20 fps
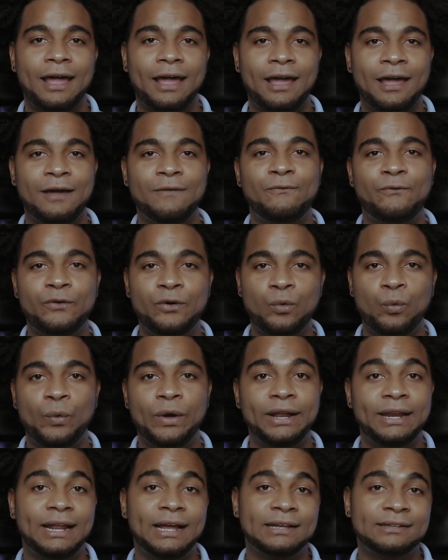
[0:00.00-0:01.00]
every
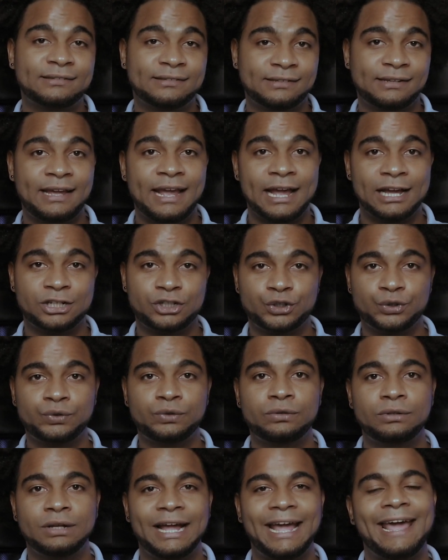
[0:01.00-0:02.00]
week
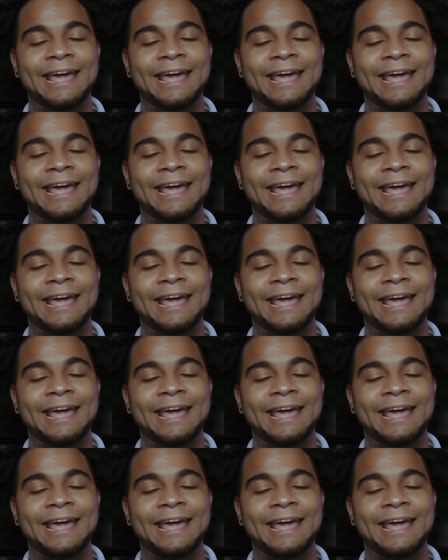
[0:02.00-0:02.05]
schedule.